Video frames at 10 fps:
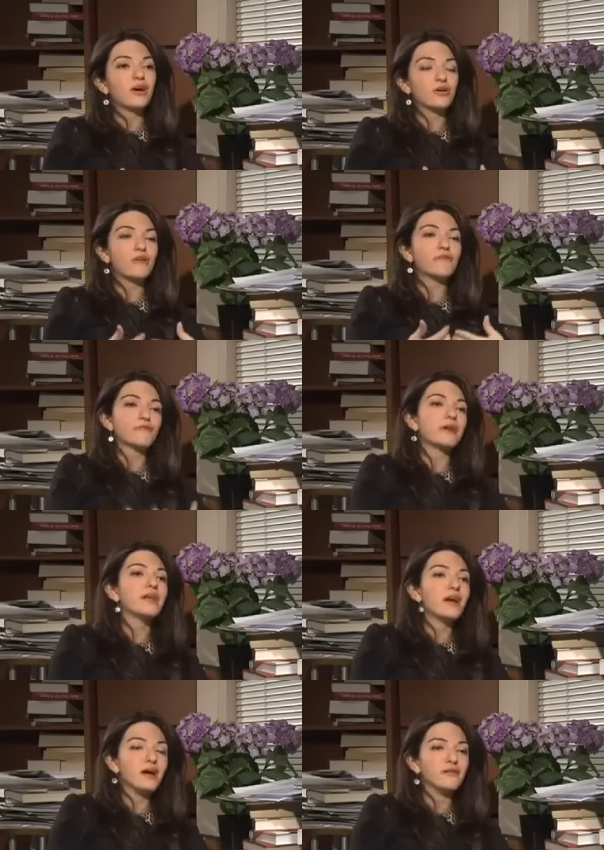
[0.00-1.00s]
are
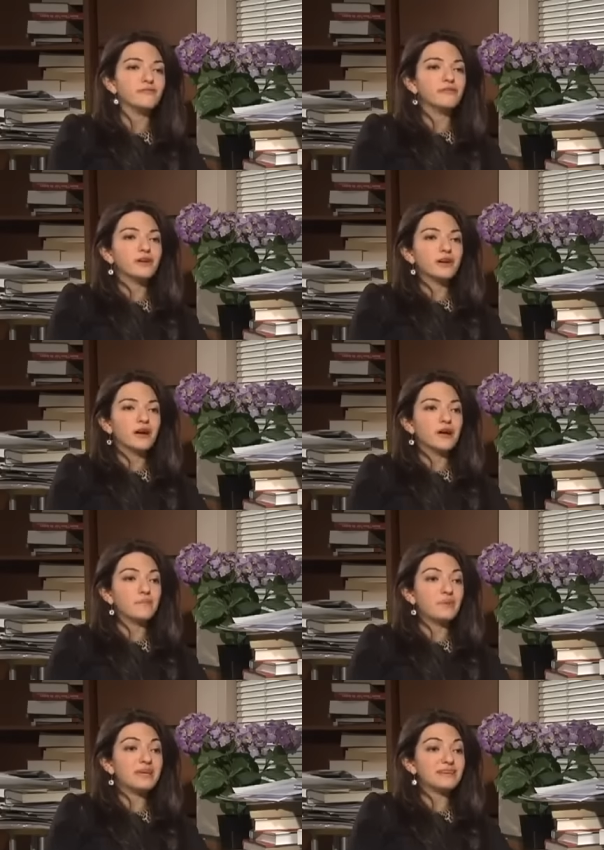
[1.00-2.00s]
afraid of
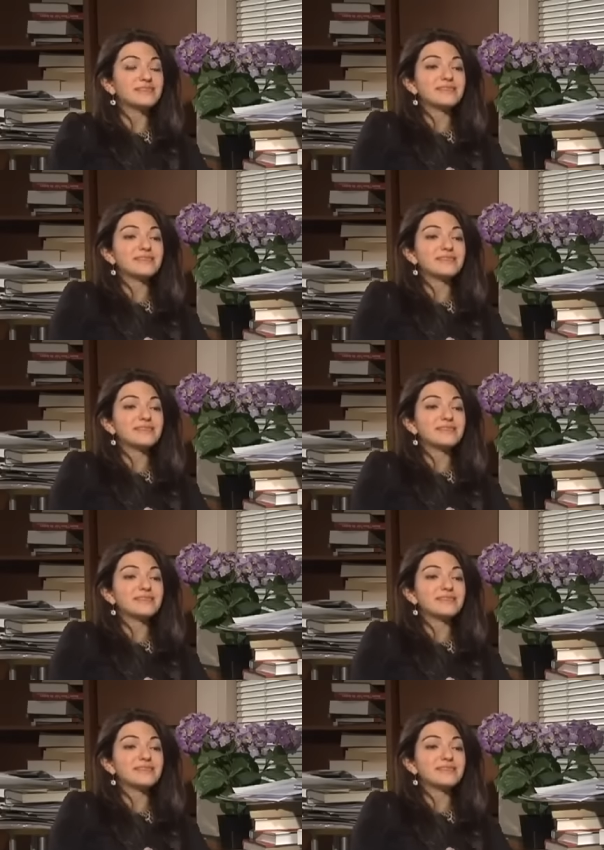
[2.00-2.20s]
being